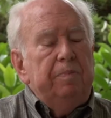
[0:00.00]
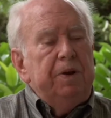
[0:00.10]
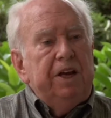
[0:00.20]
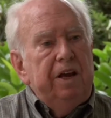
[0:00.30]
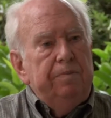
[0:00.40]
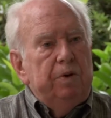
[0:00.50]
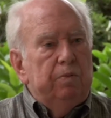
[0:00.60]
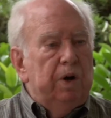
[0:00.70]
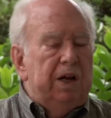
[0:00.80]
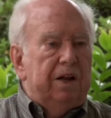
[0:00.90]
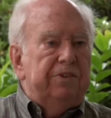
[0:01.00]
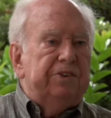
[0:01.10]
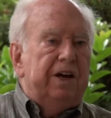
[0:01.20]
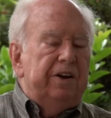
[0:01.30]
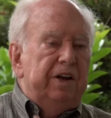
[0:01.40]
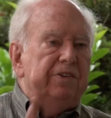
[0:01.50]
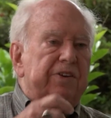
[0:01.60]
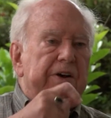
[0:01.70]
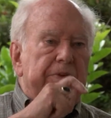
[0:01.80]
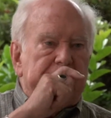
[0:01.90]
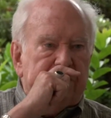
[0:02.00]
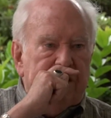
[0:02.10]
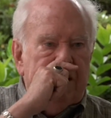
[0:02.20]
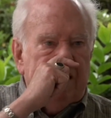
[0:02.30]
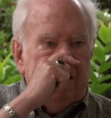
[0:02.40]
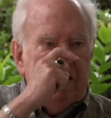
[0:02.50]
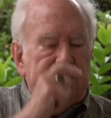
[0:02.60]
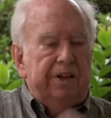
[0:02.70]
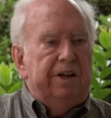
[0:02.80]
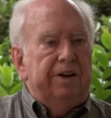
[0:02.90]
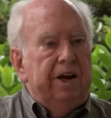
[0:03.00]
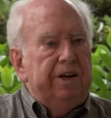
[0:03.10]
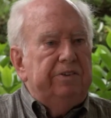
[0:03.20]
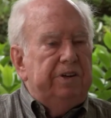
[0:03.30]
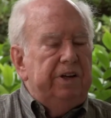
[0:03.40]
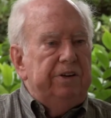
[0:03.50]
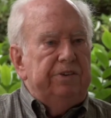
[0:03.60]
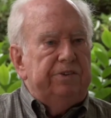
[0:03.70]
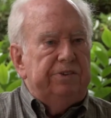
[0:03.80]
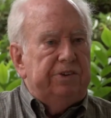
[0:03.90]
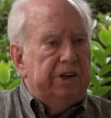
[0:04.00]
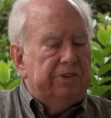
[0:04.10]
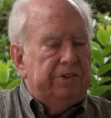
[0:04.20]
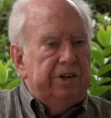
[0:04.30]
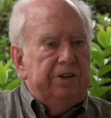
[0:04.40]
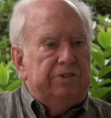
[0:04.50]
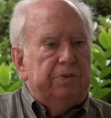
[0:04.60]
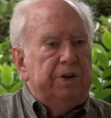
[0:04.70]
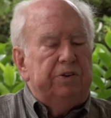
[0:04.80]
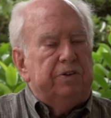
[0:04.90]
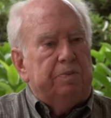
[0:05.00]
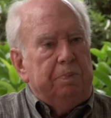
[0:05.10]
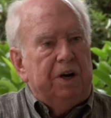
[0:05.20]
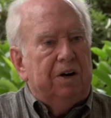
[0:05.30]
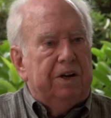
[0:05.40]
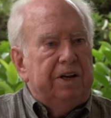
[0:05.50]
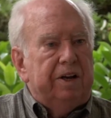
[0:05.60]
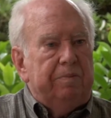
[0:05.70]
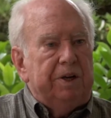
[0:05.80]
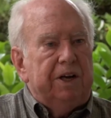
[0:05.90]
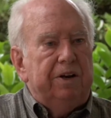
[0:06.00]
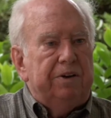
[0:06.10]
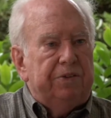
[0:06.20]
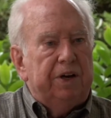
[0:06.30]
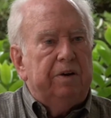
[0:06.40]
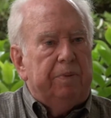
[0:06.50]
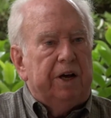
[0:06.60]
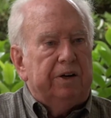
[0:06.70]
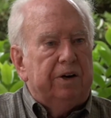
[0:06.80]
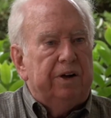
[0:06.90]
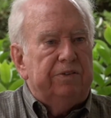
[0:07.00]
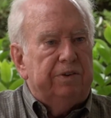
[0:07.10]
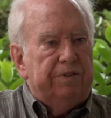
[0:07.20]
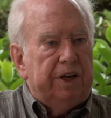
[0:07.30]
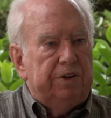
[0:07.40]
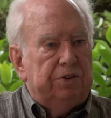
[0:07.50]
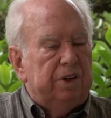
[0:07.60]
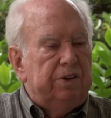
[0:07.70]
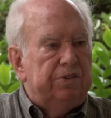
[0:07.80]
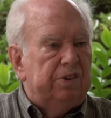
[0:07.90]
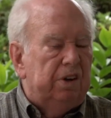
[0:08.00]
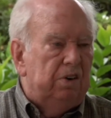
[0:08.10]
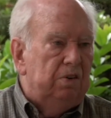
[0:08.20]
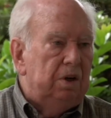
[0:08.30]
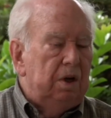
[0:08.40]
became, well, as I was saying, in the 1960s, we just barely had begun to think about conservation. So